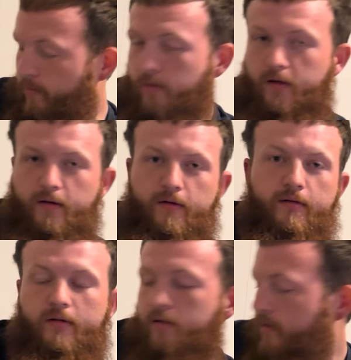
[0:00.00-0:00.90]
Well,
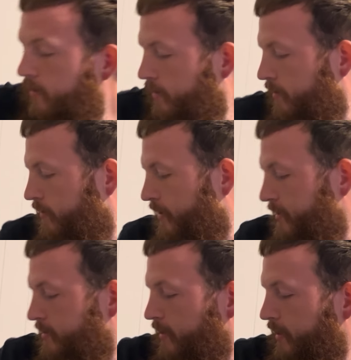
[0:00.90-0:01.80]

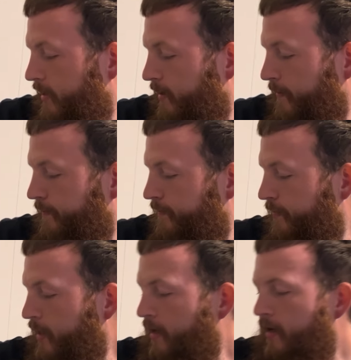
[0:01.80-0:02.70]
let's see here.
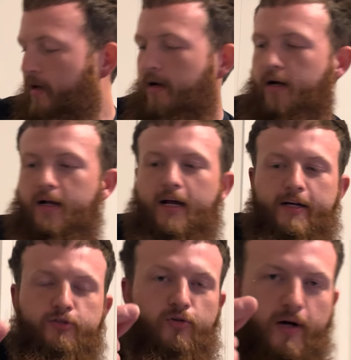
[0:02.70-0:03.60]
I got
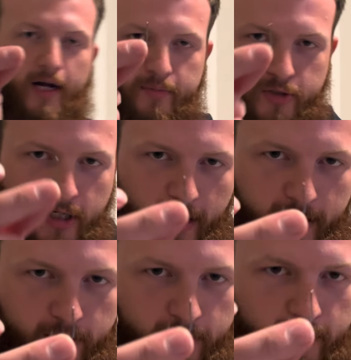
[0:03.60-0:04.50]
a drop shot
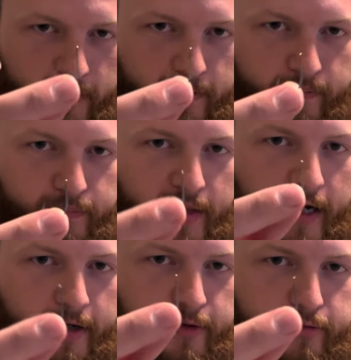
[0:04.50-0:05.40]
hook. I
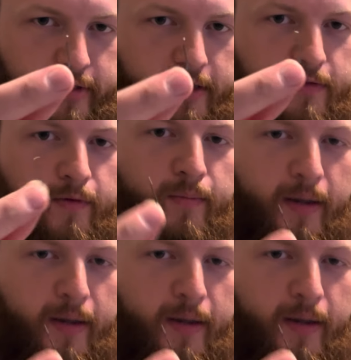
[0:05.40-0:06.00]
use these for my